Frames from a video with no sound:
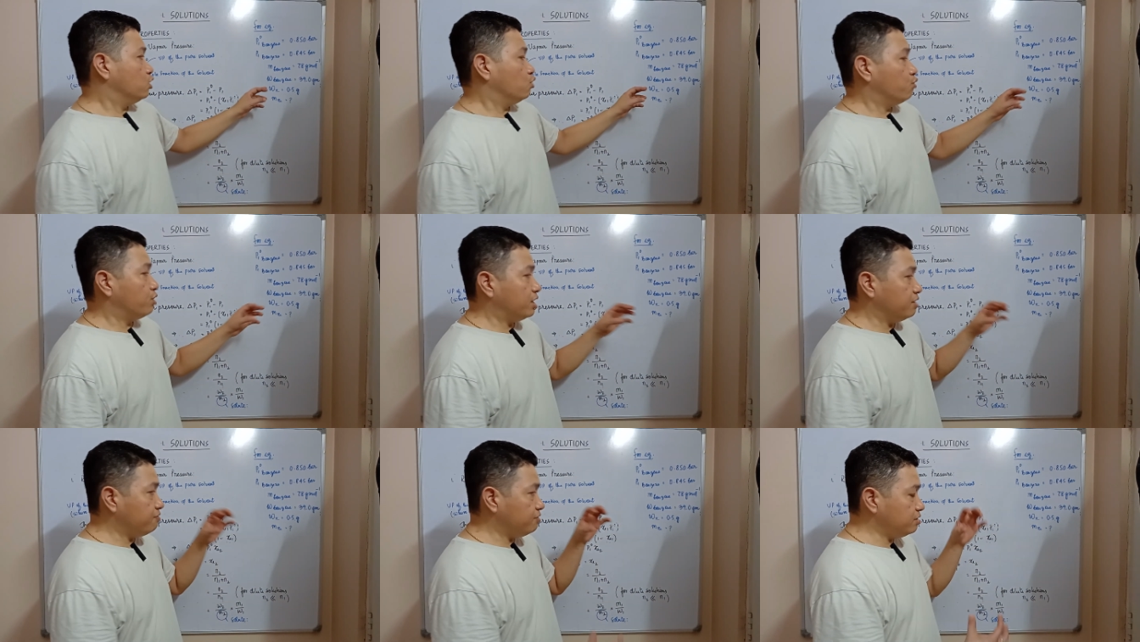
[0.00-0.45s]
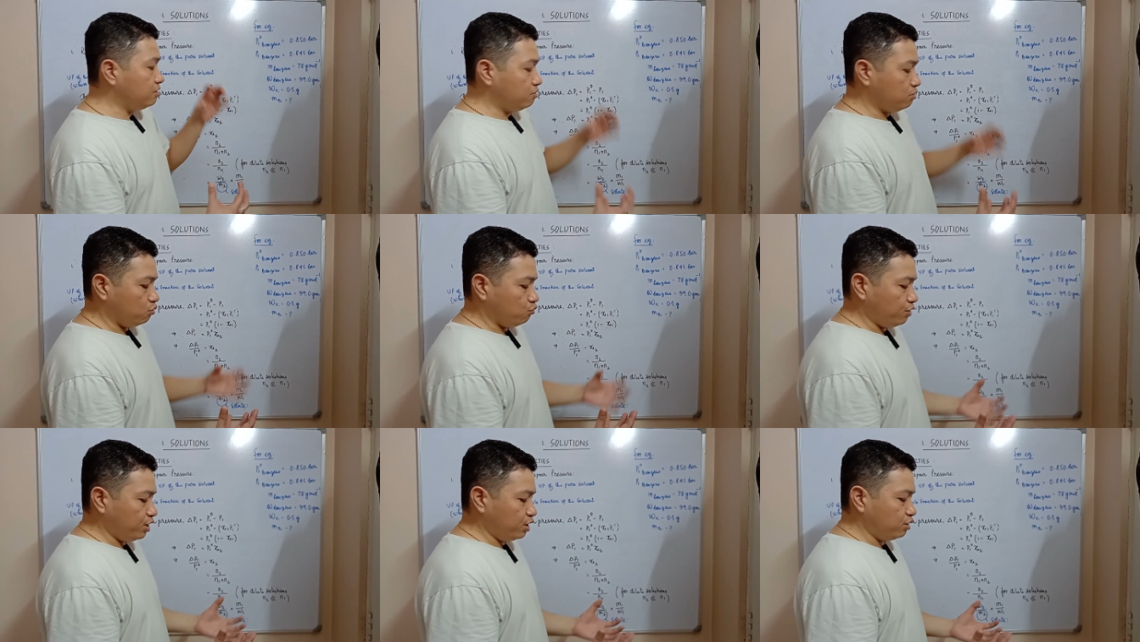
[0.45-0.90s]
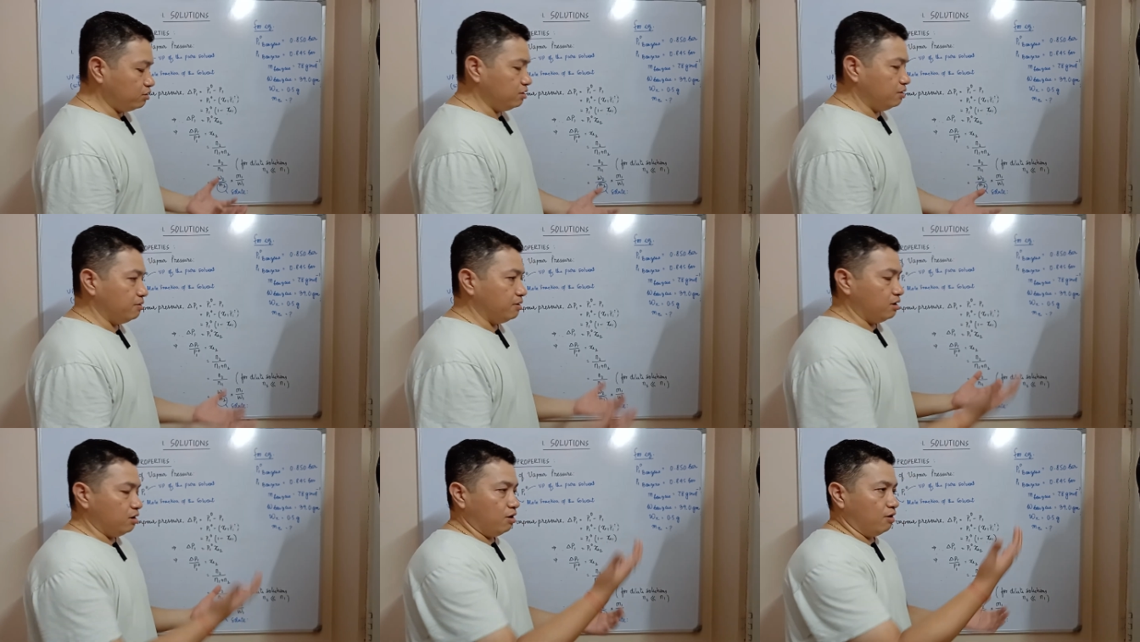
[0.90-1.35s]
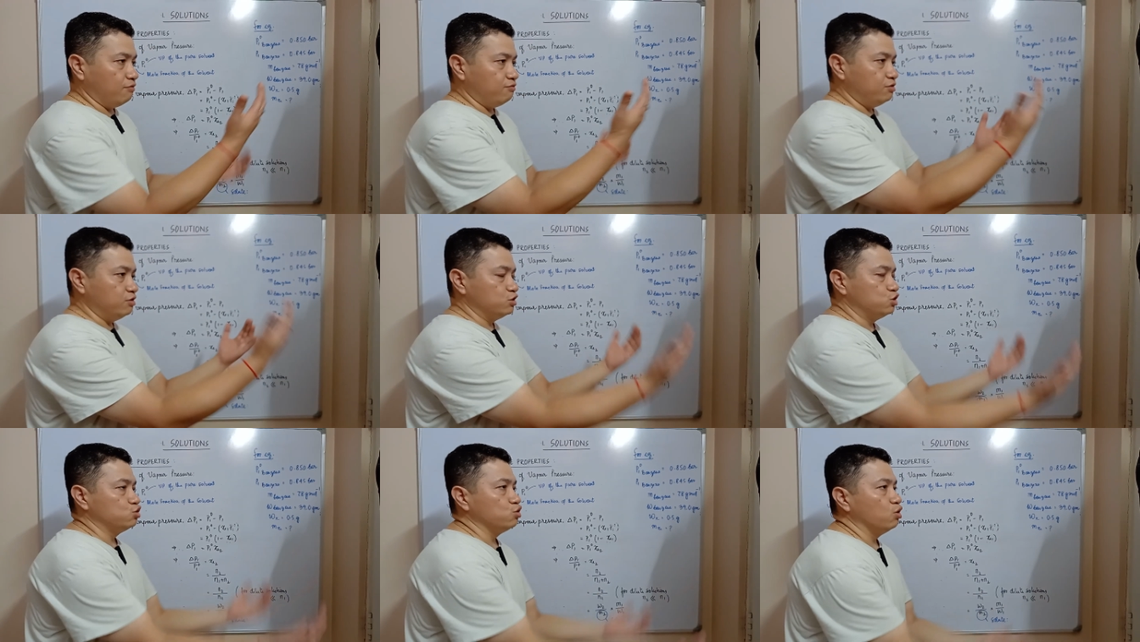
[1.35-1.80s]
Now, whatever the weight
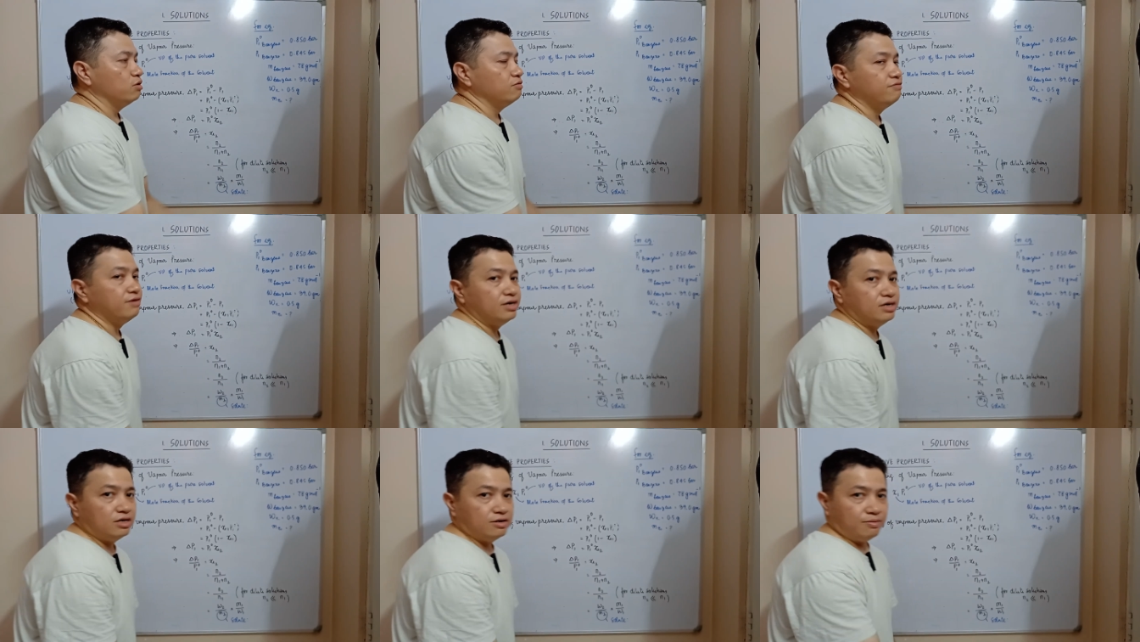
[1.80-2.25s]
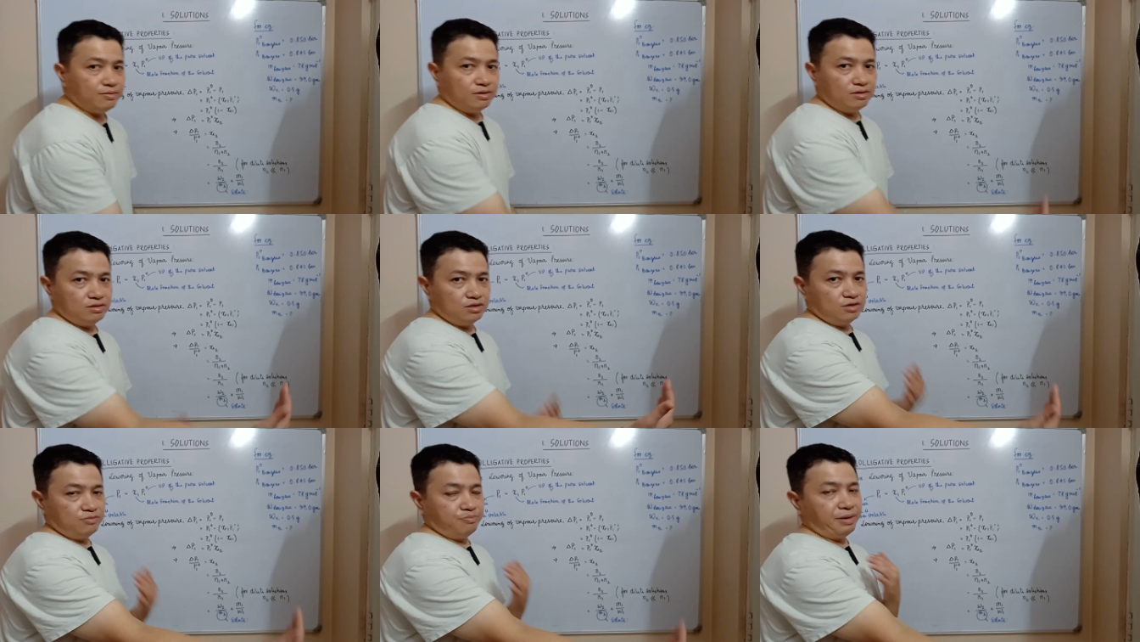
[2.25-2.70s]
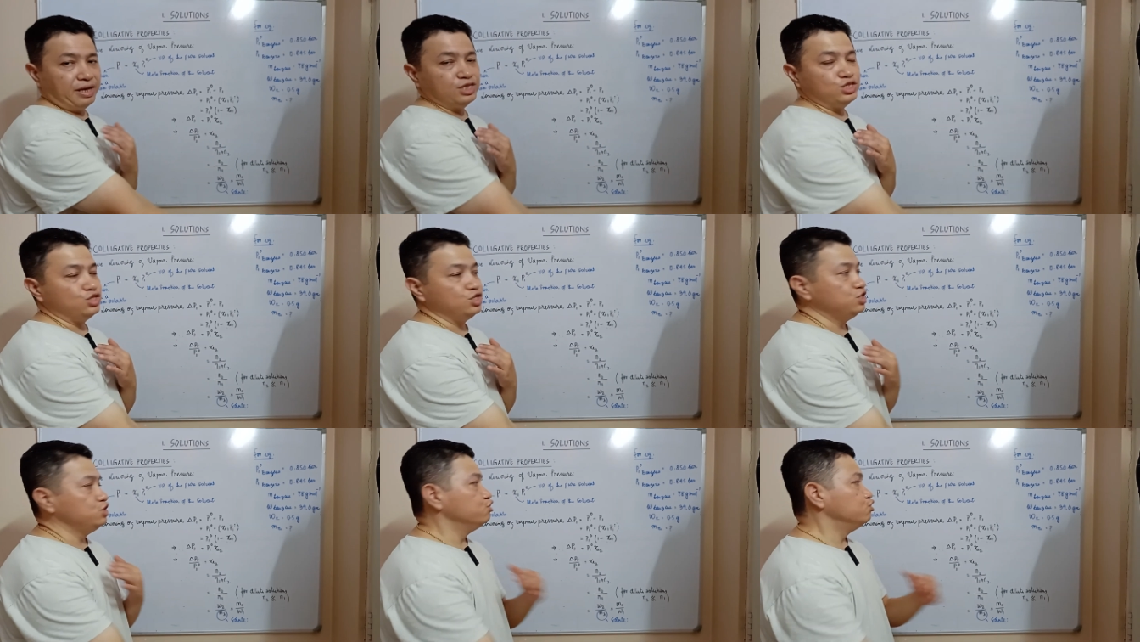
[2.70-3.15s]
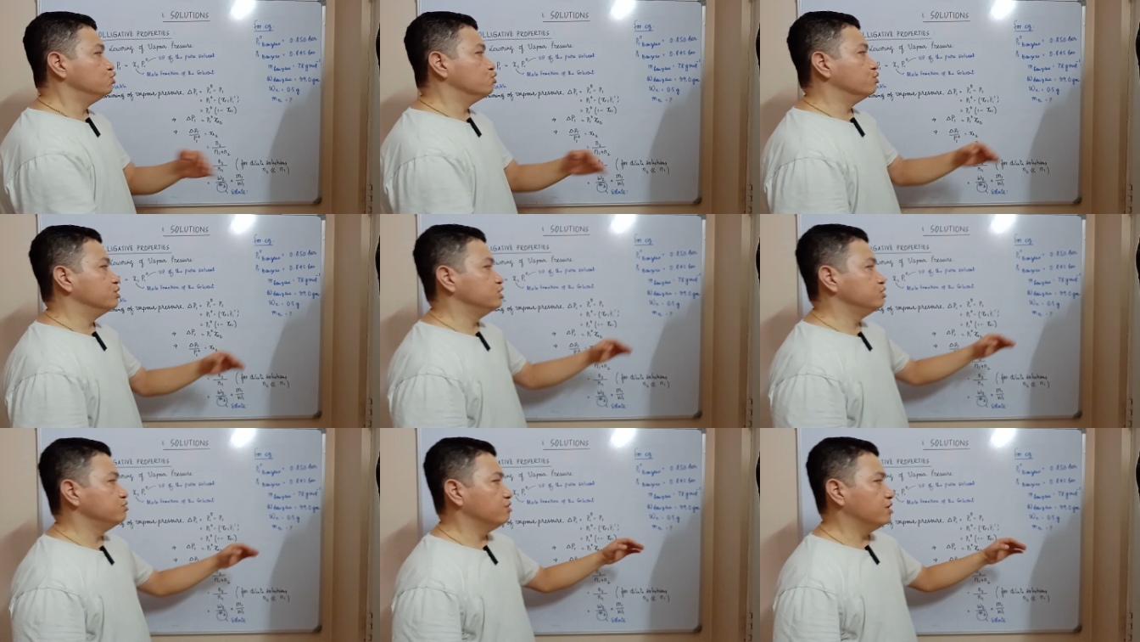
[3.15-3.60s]
of the solvent, the benzene, you
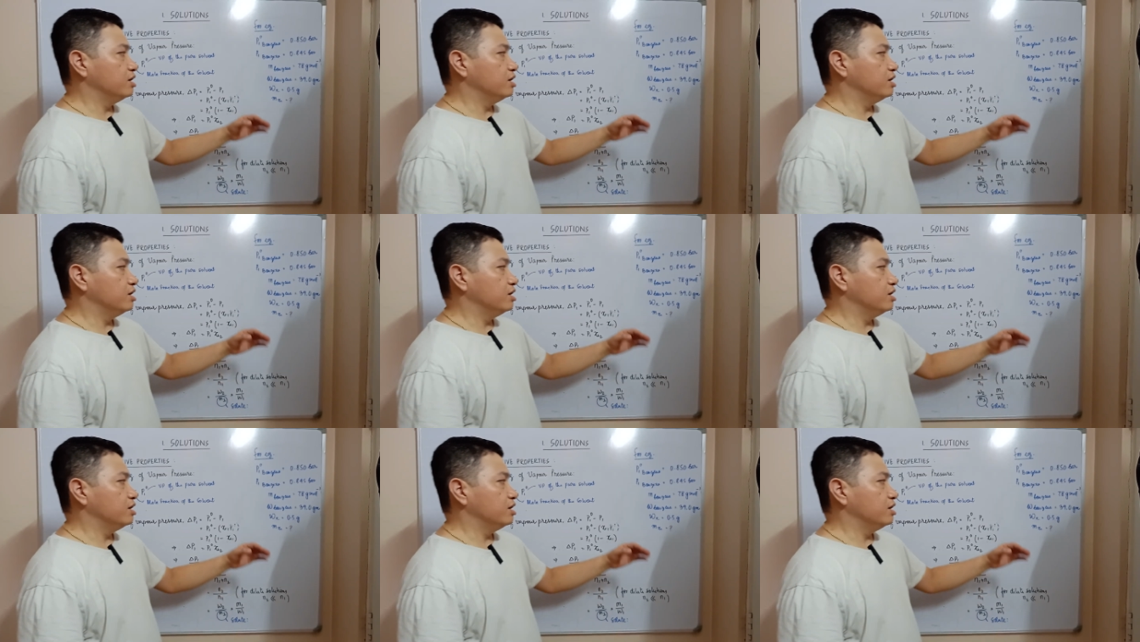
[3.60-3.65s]
know,